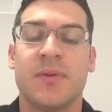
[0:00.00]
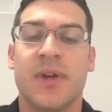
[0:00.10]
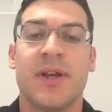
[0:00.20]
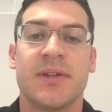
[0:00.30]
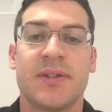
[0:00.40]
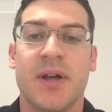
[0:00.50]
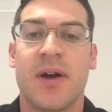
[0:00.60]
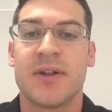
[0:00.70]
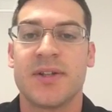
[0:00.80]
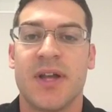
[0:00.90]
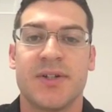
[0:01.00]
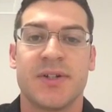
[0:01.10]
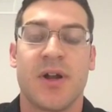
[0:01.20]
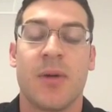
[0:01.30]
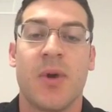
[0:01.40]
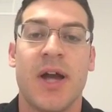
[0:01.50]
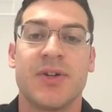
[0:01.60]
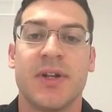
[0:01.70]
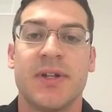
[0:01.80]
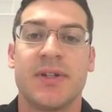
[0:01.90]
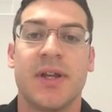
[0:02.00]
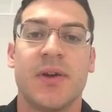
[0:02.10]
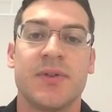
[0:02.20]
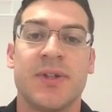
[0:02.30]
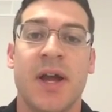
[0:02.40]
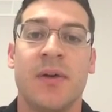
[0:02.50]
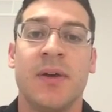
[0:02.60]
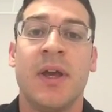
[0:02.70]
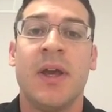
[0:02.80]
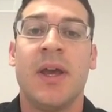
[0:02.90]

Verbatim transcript: as our exogenous carbohydrate intake goes down.